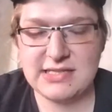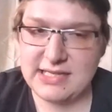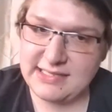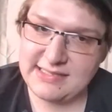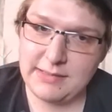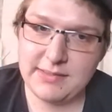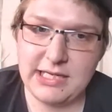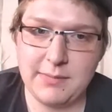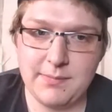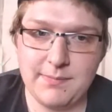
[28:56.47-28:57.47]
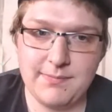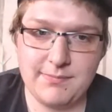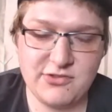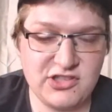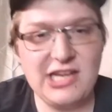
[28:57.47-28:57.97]
and they seem to keep
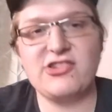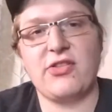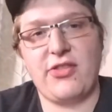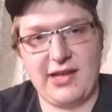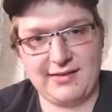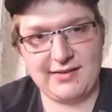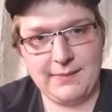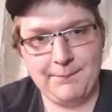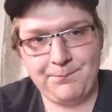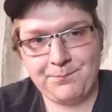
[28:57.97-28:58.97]
changing things.